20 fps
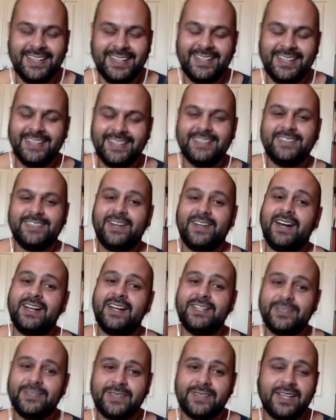So I
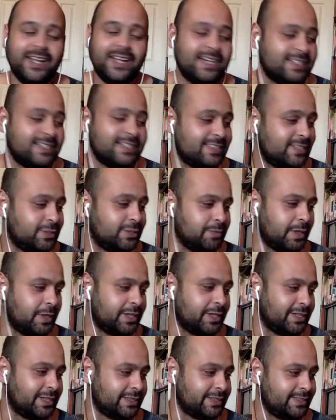use a lot of stitch
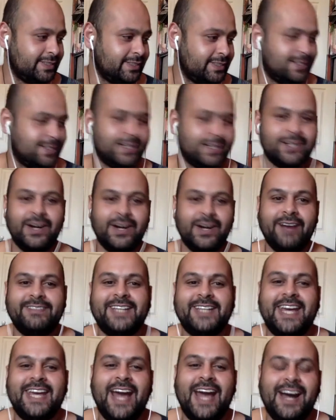markers, so I don't have to
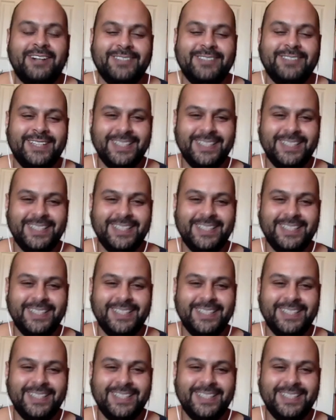count.